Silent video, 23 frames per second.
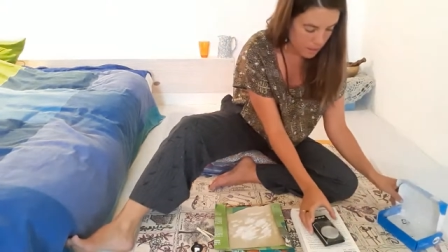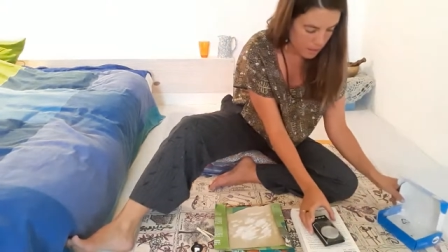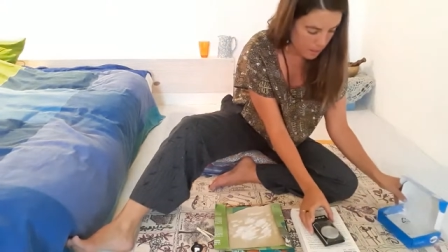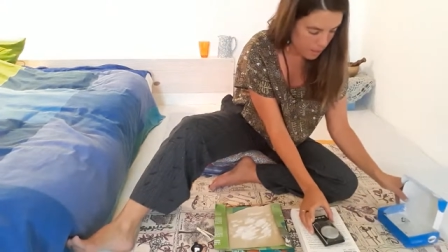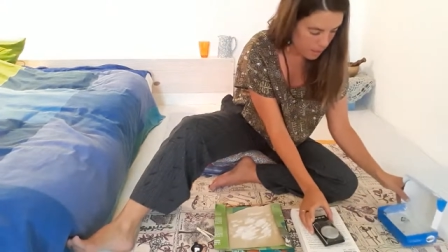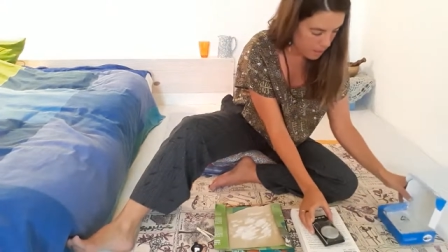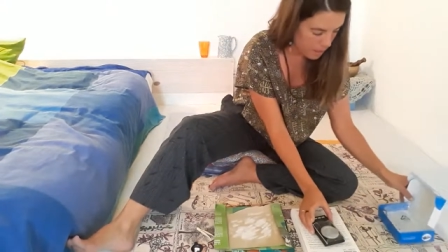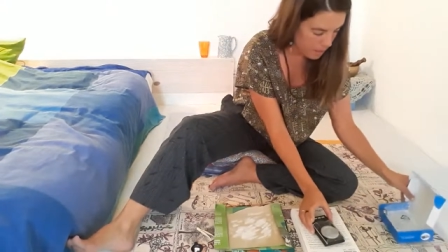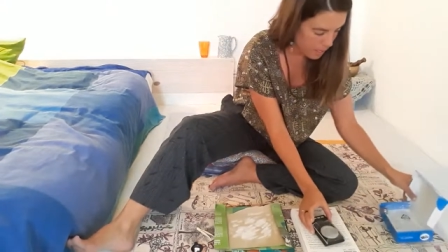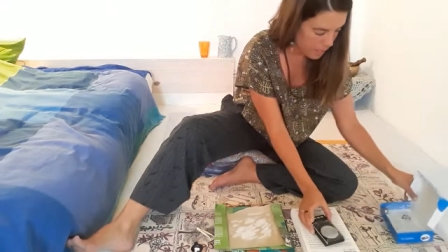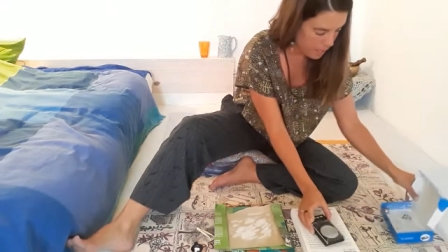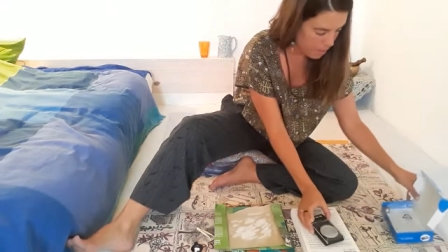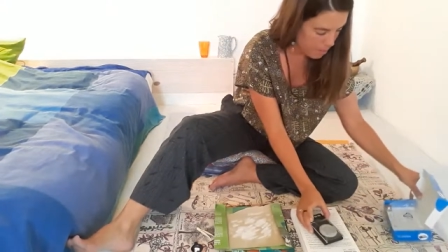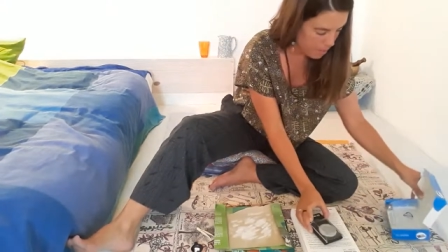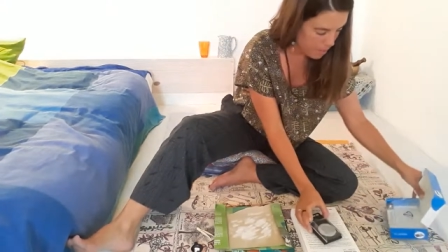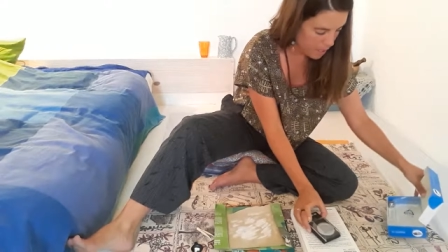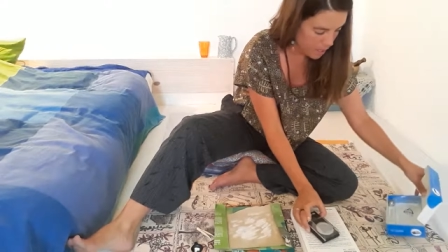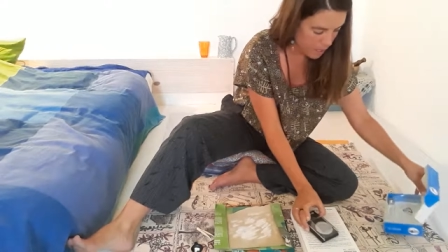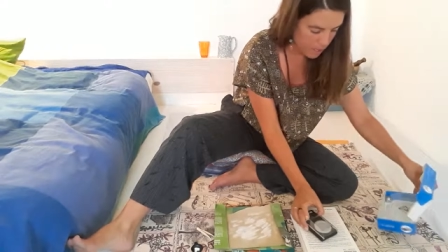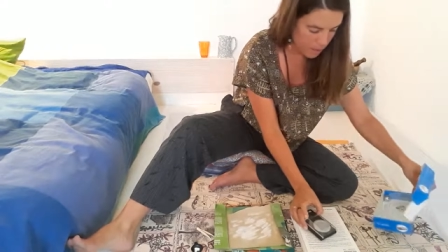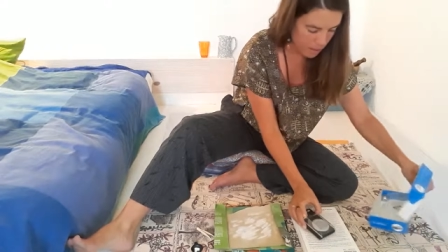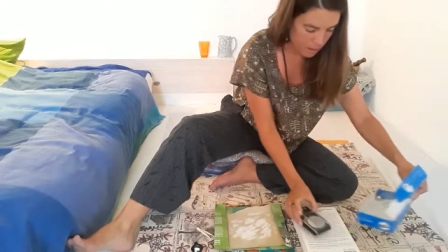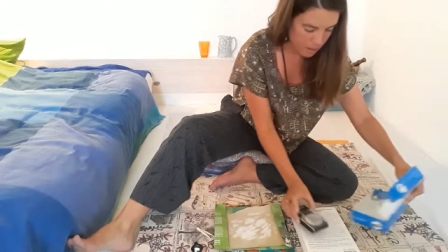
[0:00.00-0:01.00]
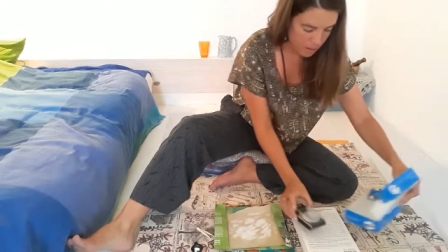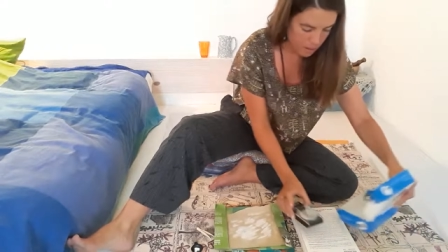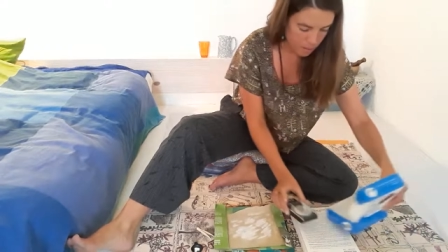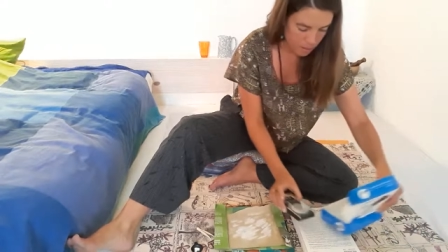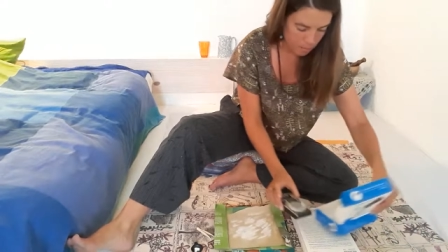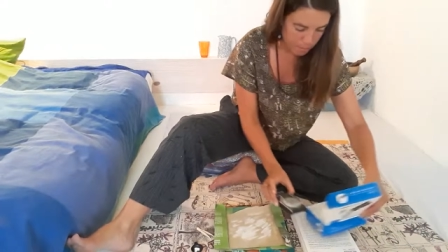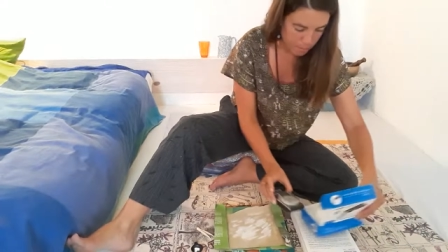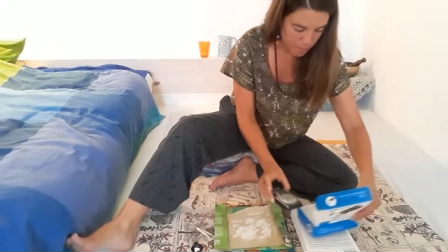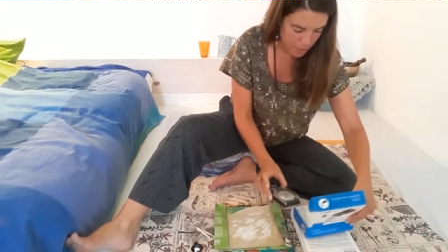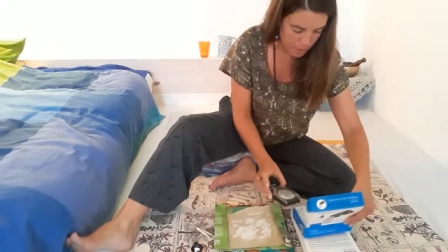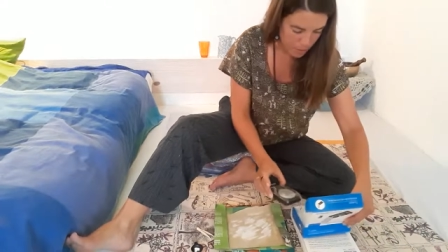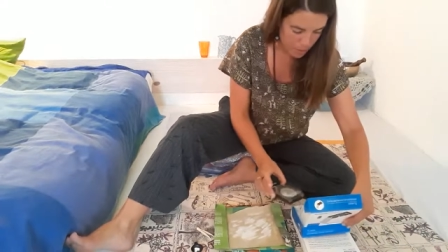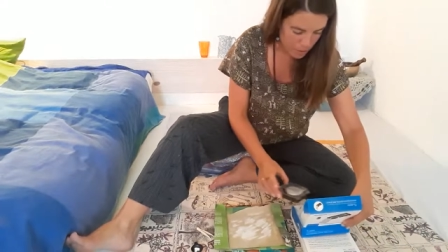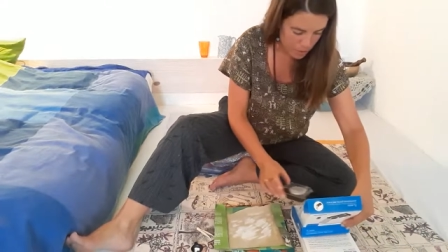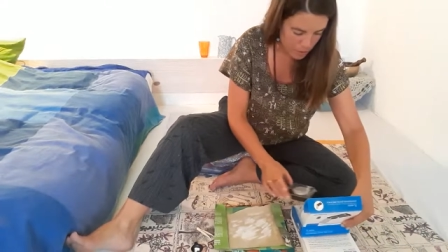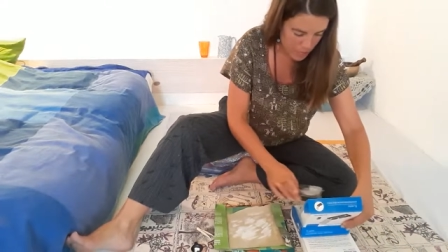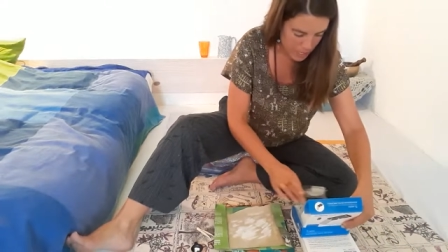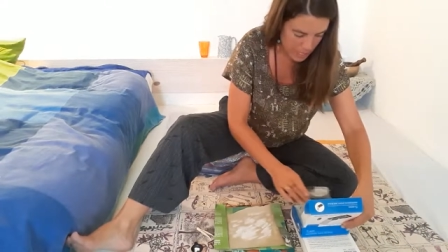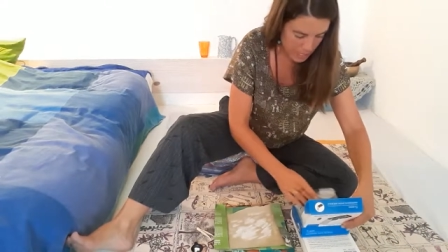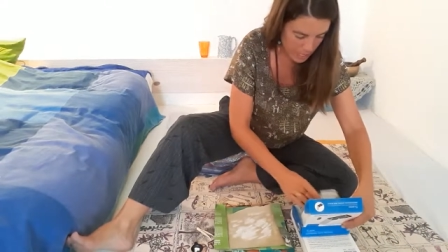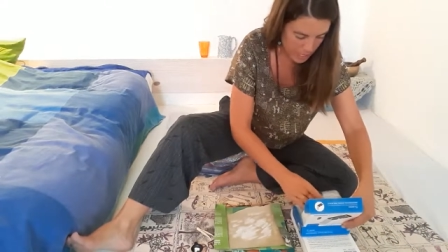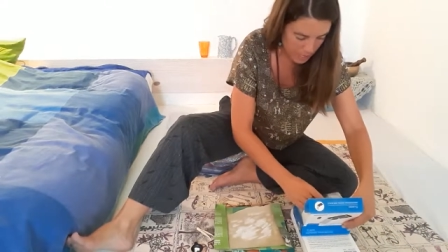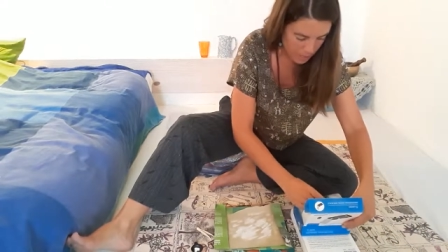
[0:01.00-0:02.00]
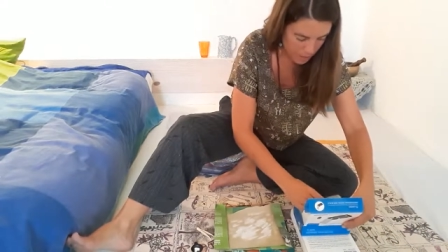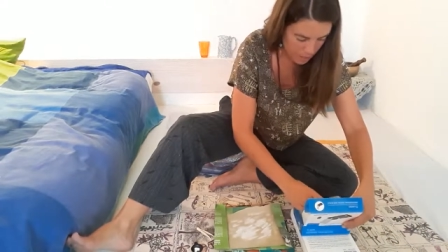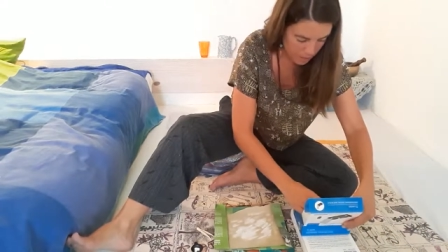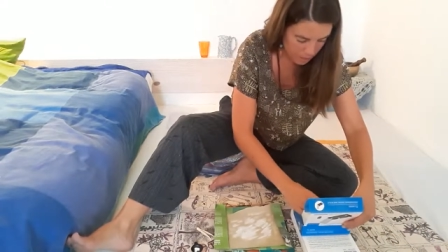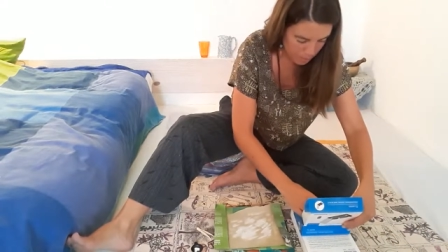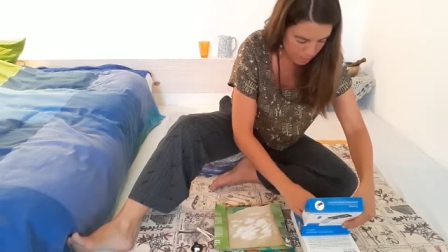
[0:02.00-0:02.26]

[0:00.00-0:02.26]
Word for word: When I get my little box ready,